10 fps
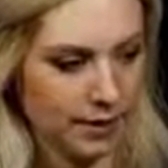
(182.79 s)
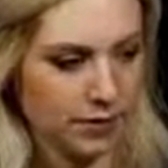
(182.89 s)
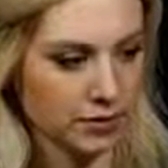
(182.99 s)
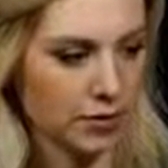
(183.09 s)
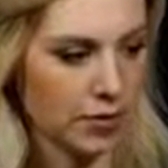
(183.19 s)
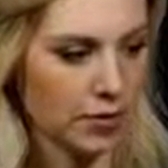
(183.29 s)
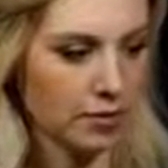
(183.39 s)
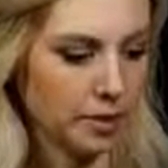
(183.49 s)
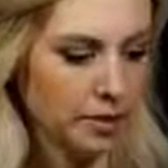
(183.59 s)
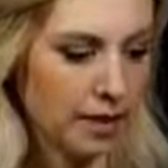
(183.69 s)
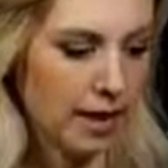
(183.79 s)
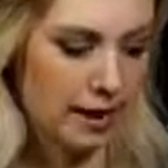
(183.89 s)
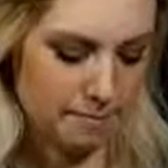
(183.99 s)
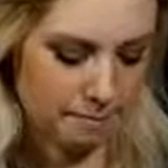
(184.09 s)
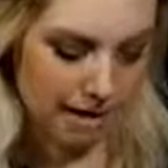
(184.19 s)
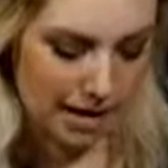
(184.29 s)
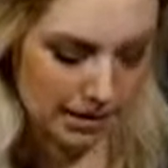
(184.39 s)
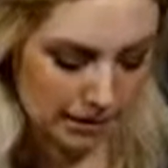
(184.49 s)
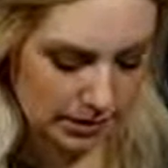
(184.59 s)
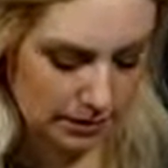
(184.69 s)
So I'm looking at
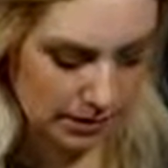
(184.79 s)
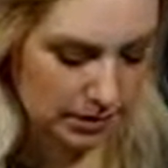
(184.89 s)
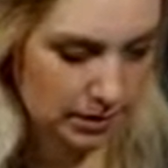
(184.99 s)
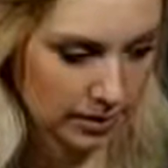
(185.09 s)
minus